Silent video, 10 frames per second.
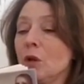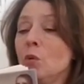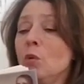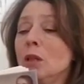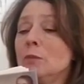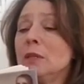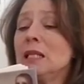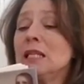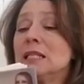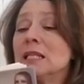while
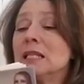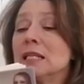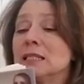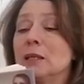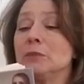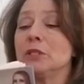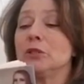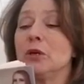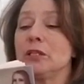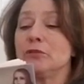Melinda attempted to
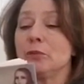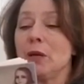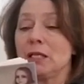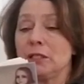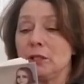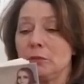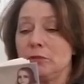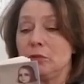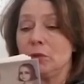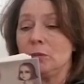transform back to human
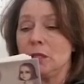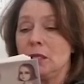form.